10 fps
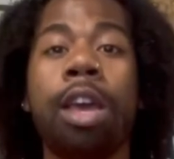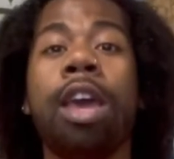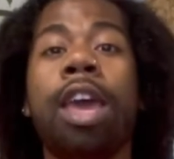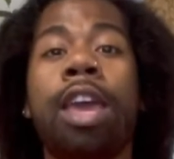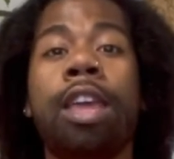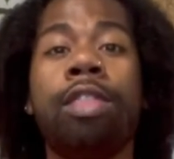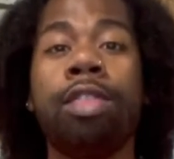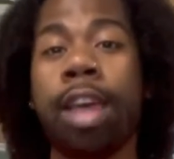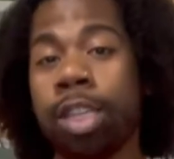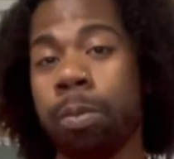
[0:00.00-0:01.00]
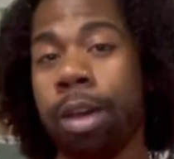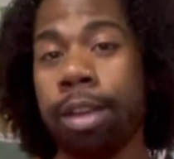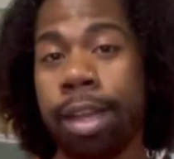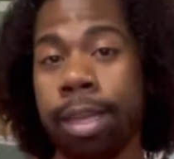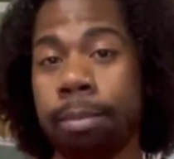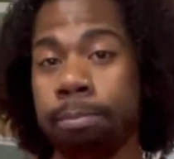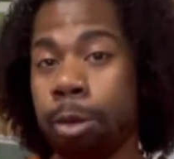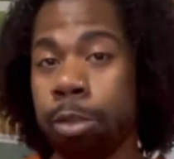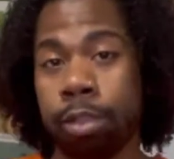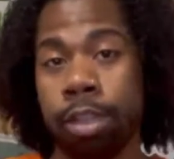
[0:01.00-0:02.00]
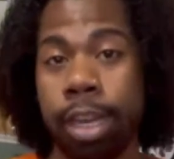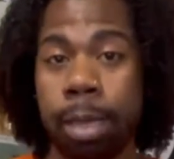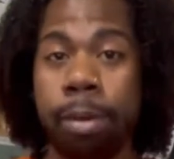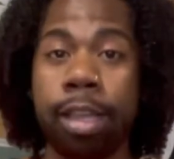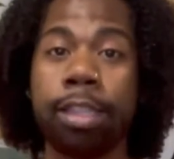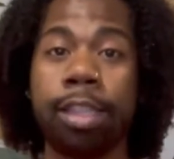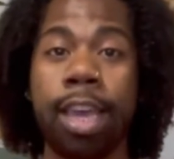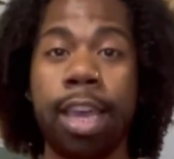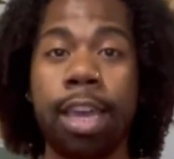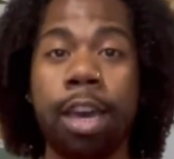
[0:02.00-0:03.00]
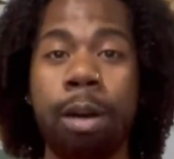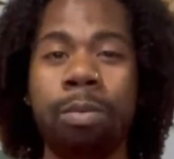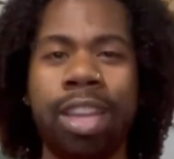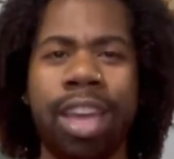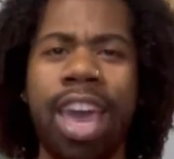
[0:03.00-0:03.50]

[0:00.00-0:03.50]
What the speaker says: And that's why most of the day beds, they come with an